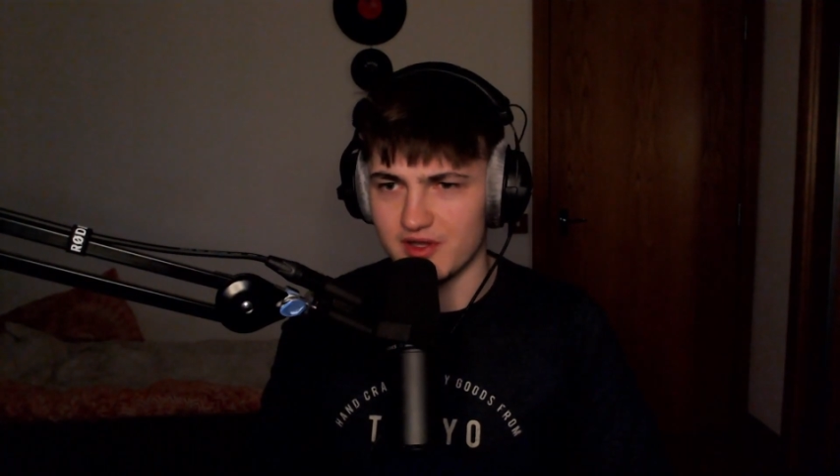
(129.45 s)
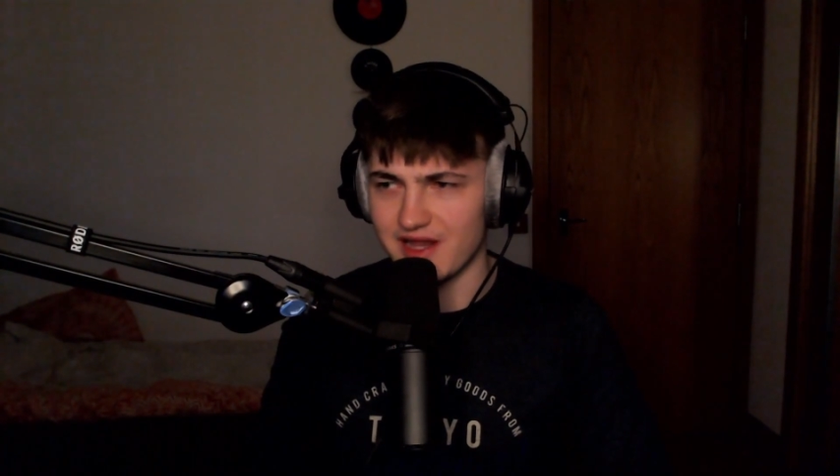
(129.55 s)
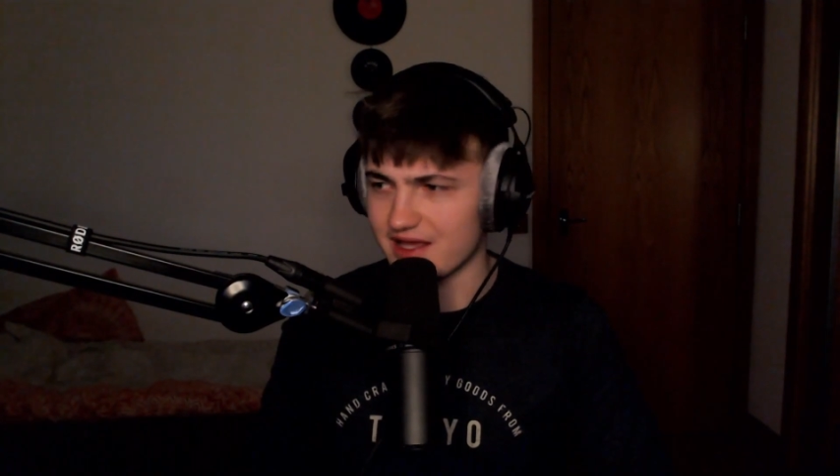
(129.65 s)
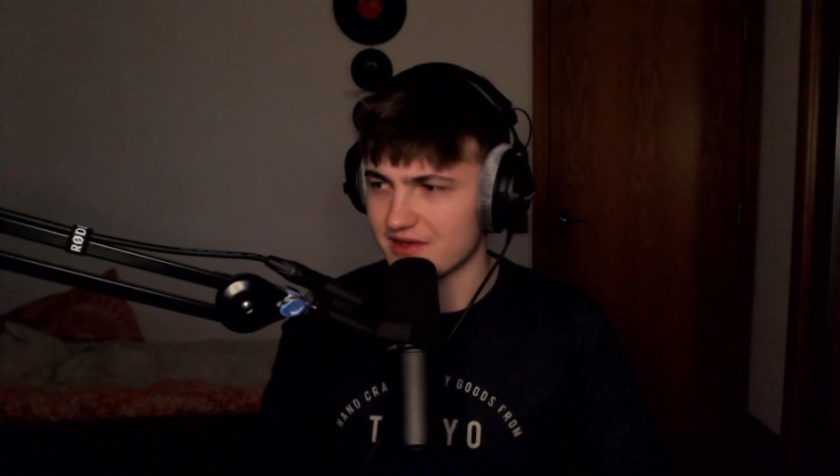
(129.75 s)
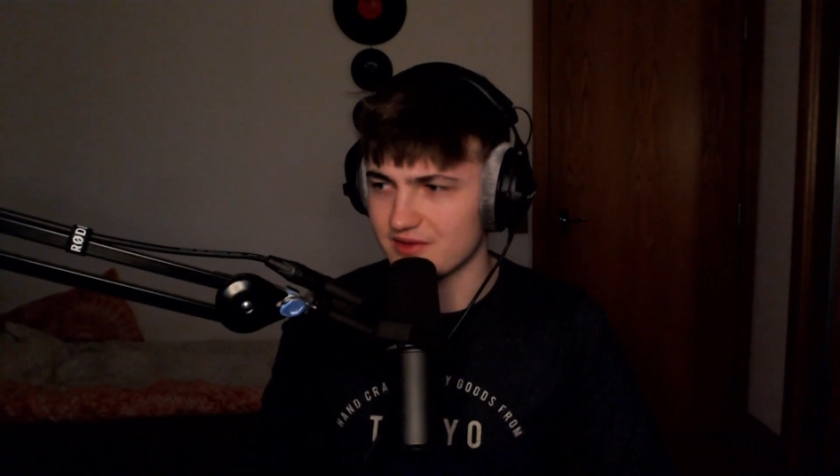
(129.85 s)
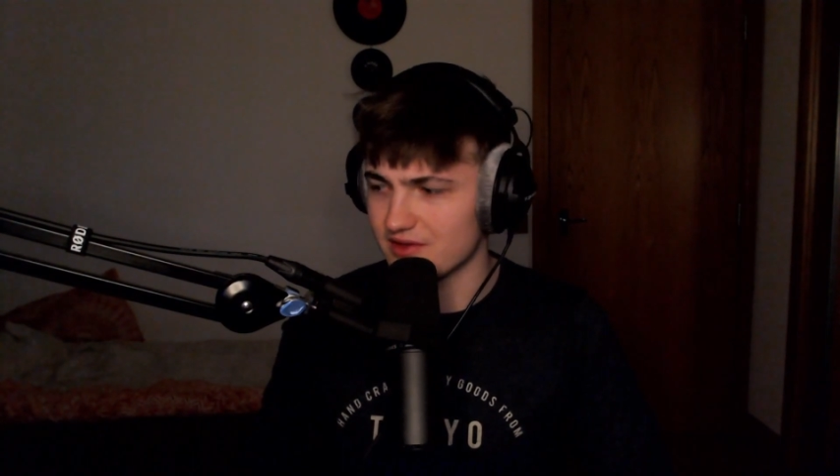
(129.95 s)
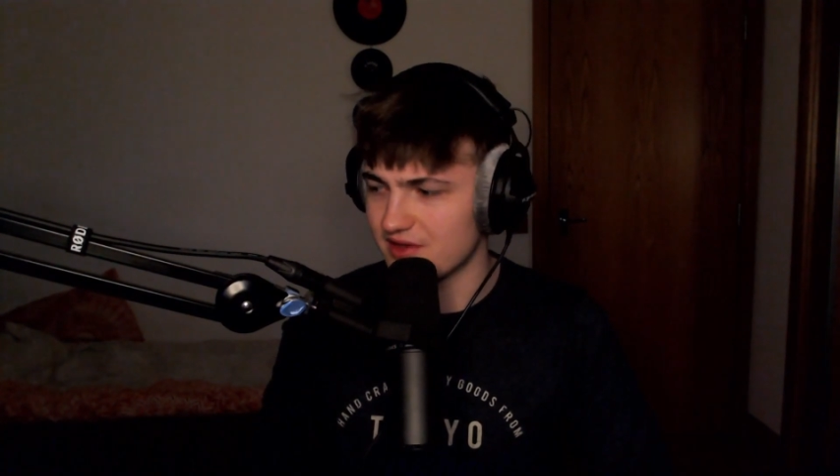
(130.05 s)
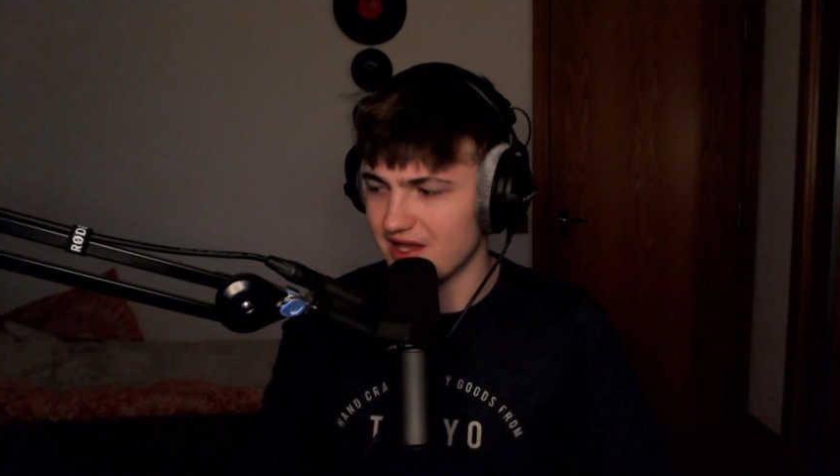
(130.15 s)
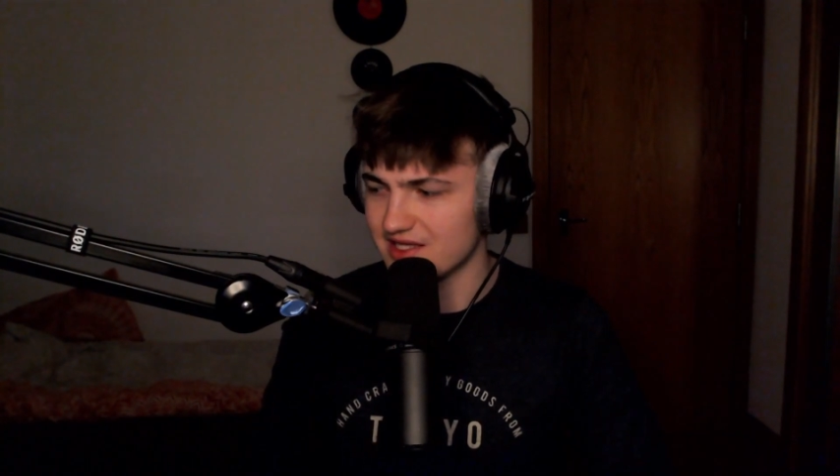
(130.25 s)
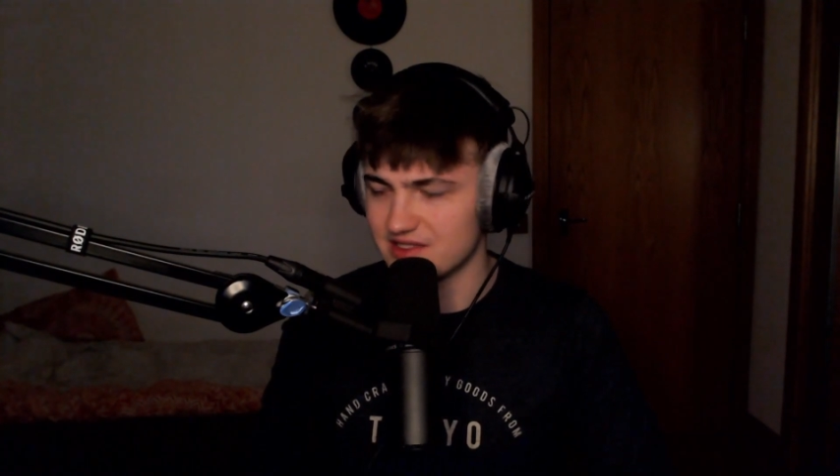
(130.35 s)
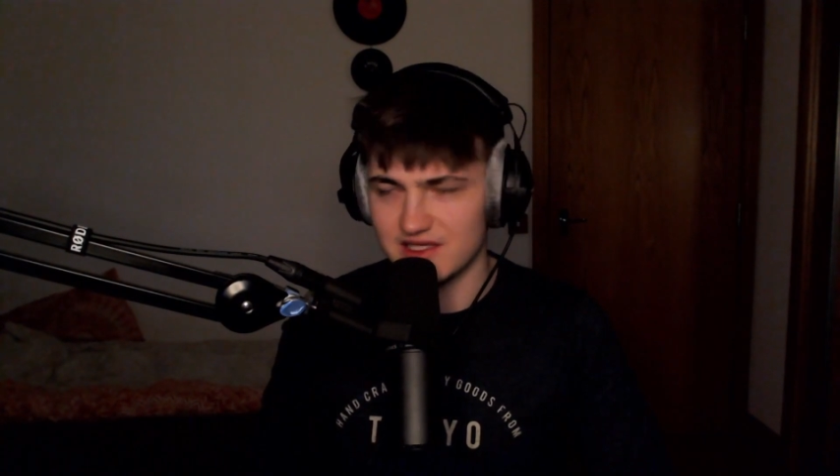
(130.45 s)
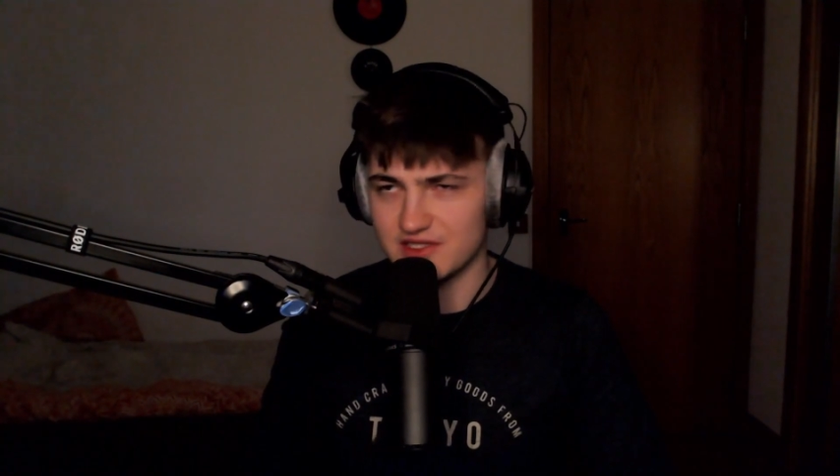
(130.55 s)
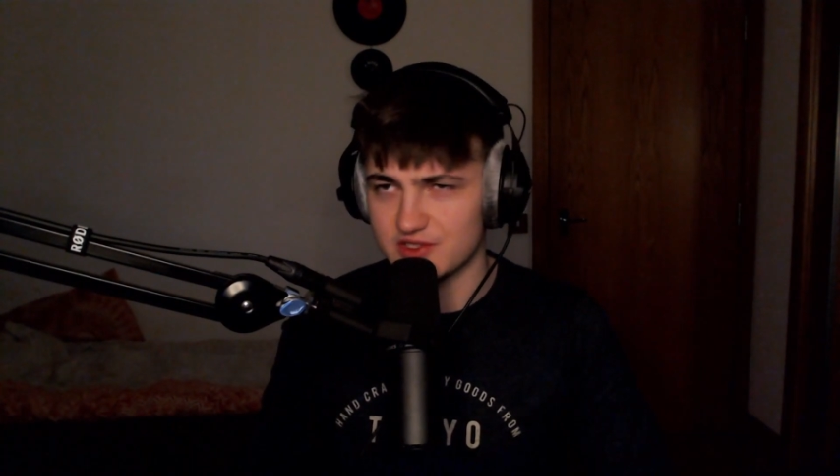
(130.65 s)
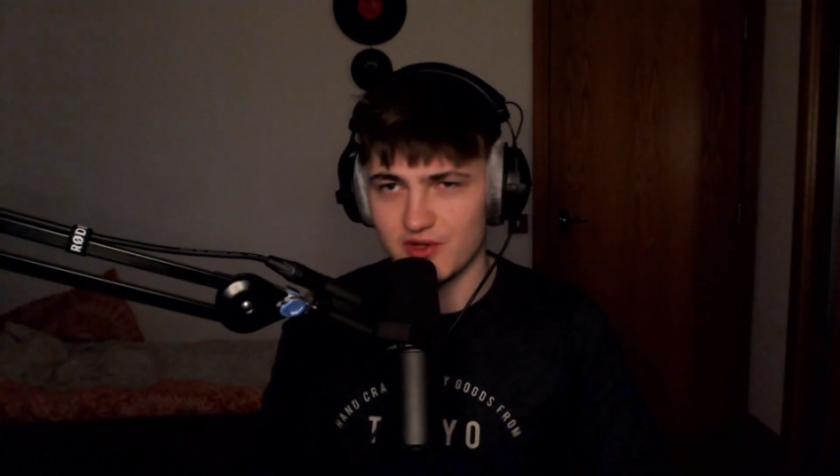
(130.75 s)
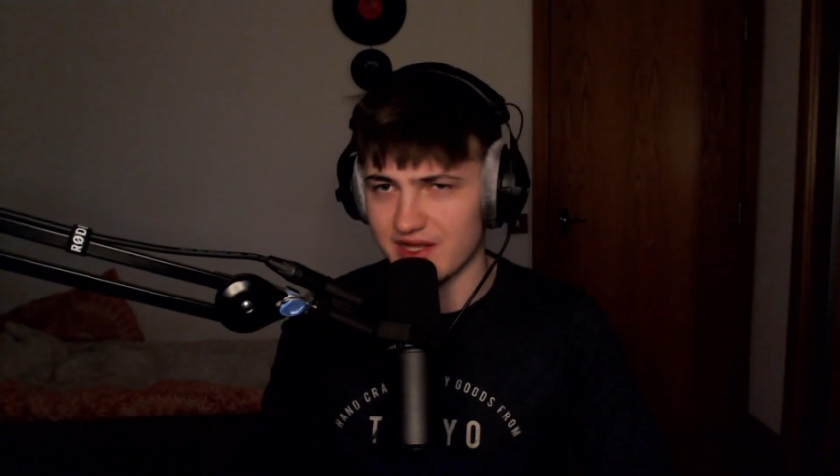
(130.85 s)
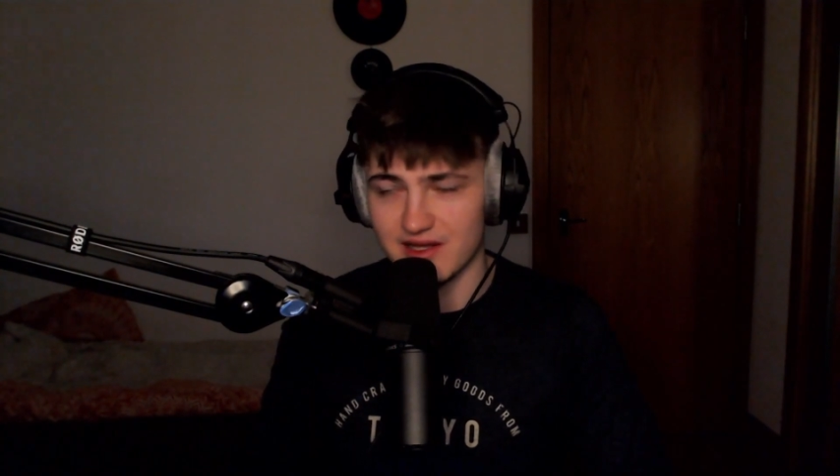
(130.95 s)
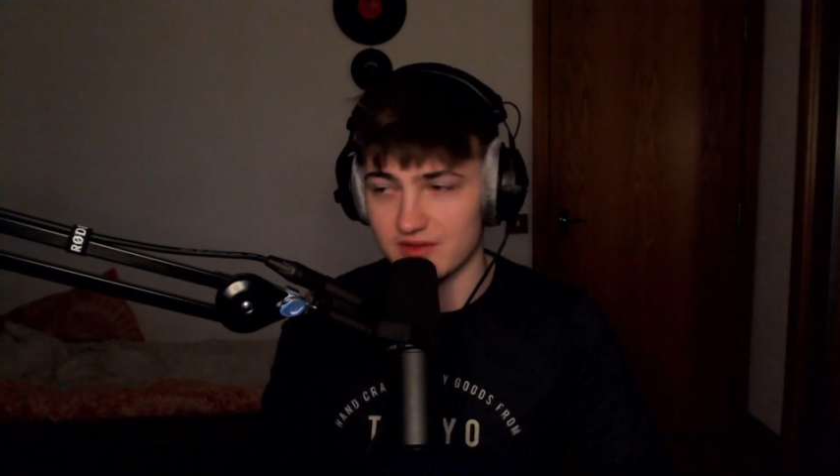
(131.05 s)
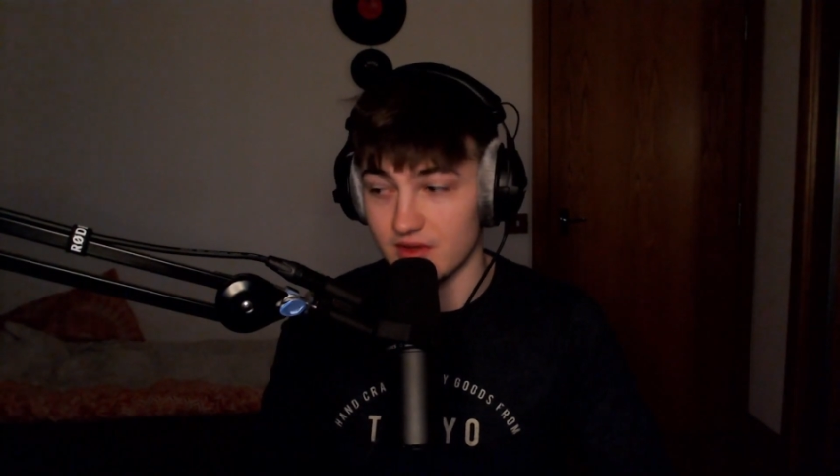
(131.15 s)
Like, the latent, there's no, like,